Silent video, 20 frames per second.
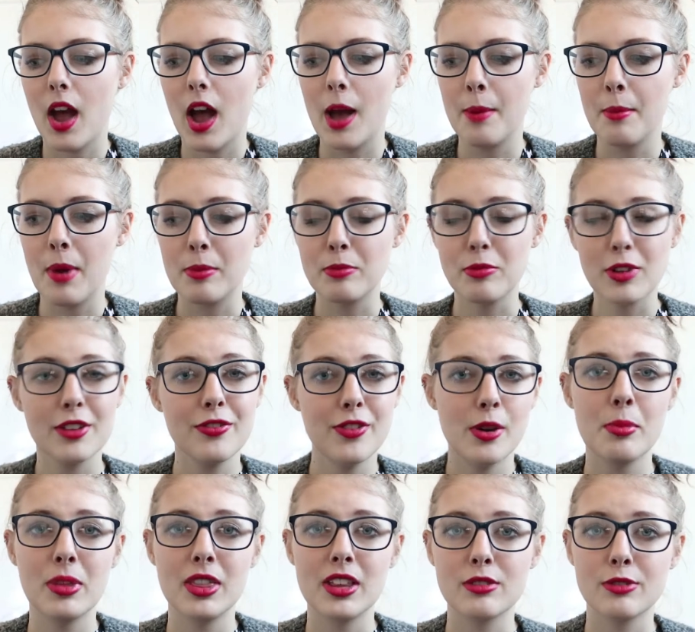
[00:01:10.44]
um, I'm
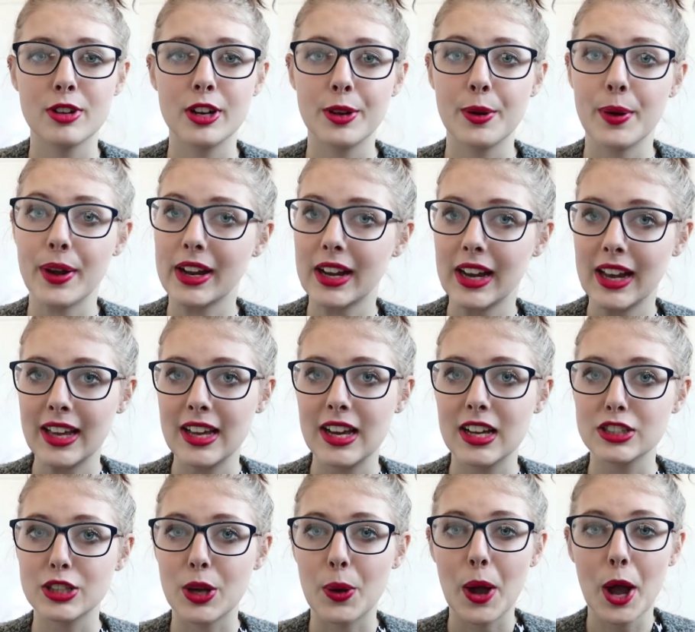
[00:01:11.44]
refilming this really
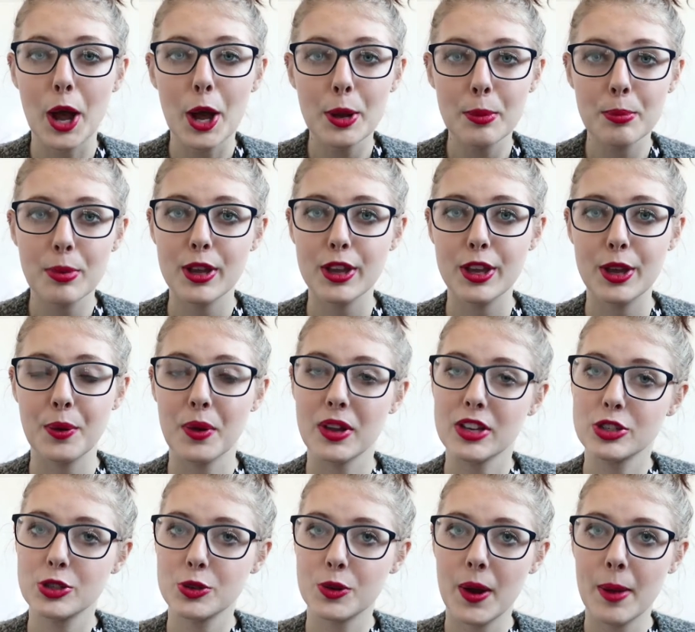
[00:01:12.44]
quickly. So I hope you
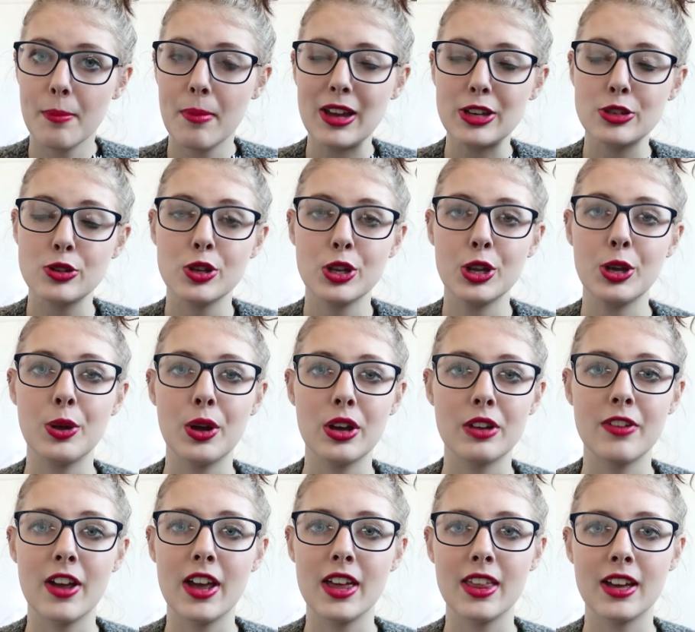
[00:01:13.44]
enjoy it. Make sure you
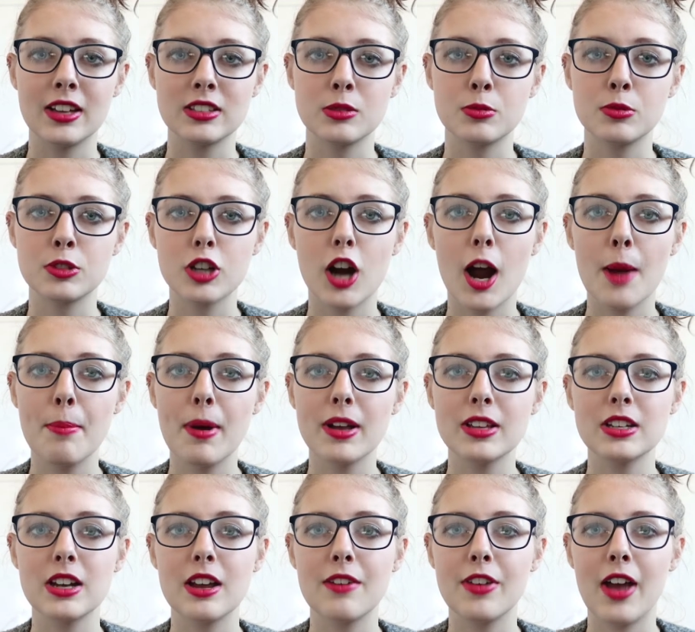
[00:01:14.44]
have hit that subscribe
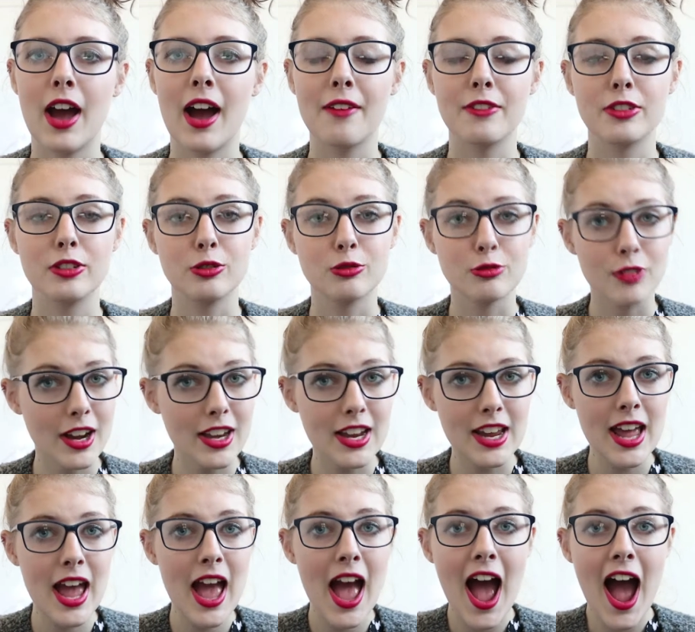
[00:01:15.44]
button if you haven't
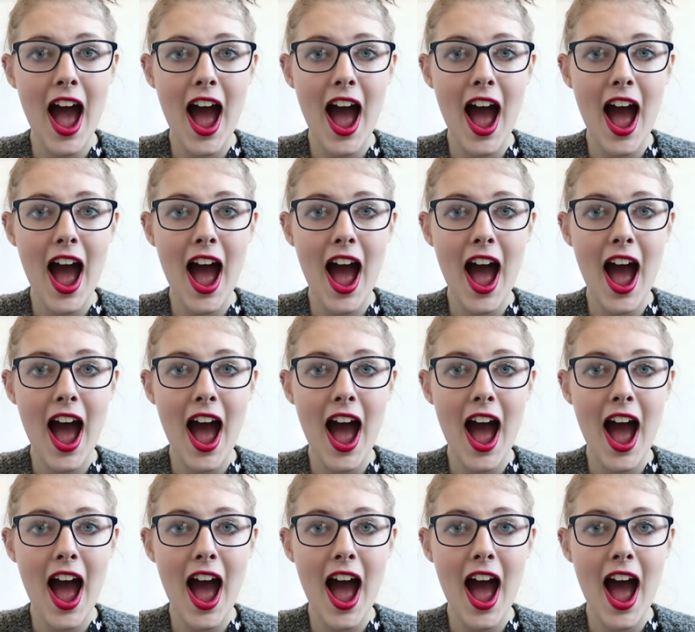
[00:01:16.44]
already.